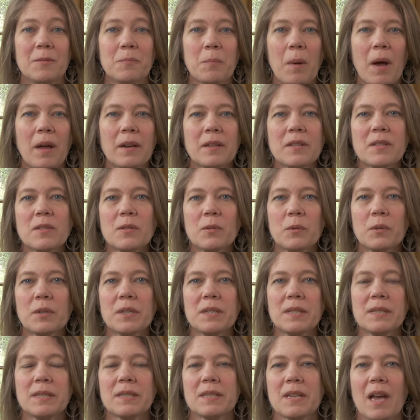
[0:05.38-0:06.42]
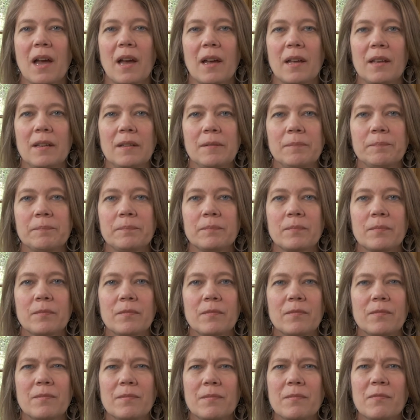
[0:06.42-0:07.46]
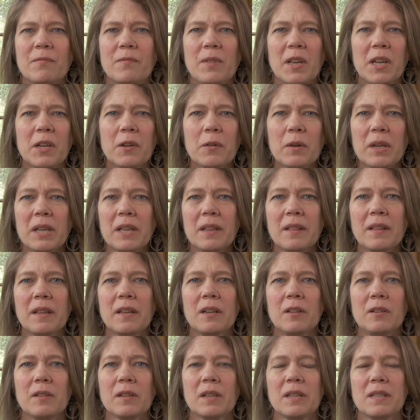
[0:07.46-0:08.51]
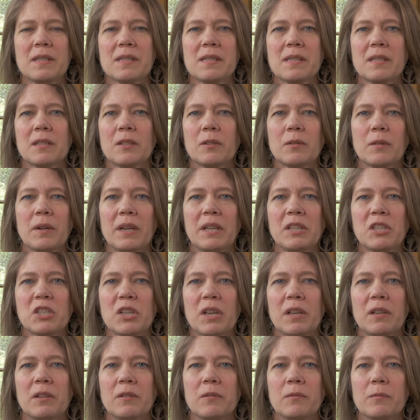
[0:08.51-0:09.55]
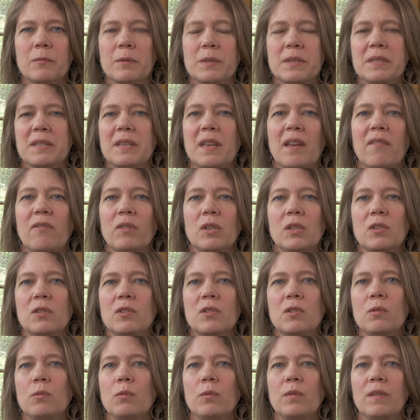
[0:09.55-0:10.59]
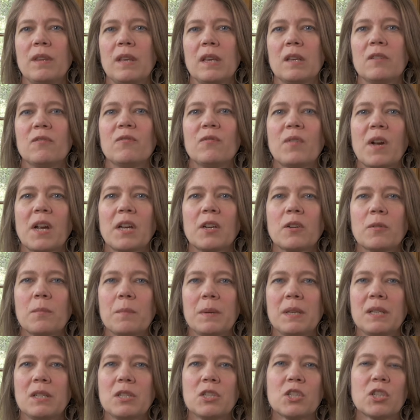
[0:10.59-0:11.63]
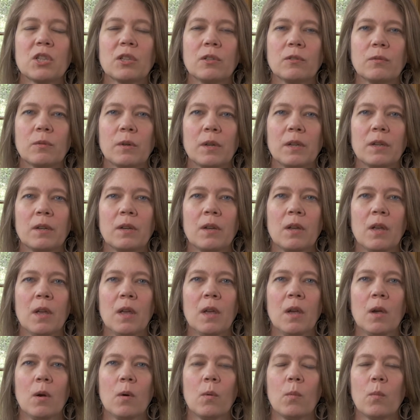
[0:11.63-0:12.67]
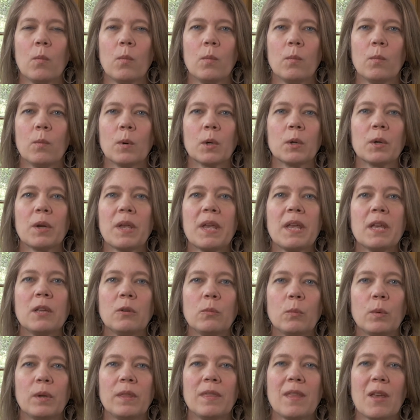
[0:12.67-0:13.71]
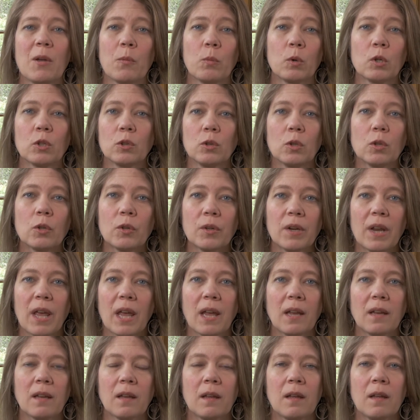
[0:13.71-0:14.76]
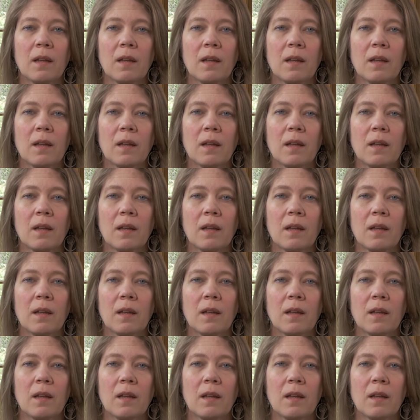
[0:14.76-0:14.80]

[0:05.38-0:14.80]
Montessori's time, very little consideration was given to the environment children were in when they were learning.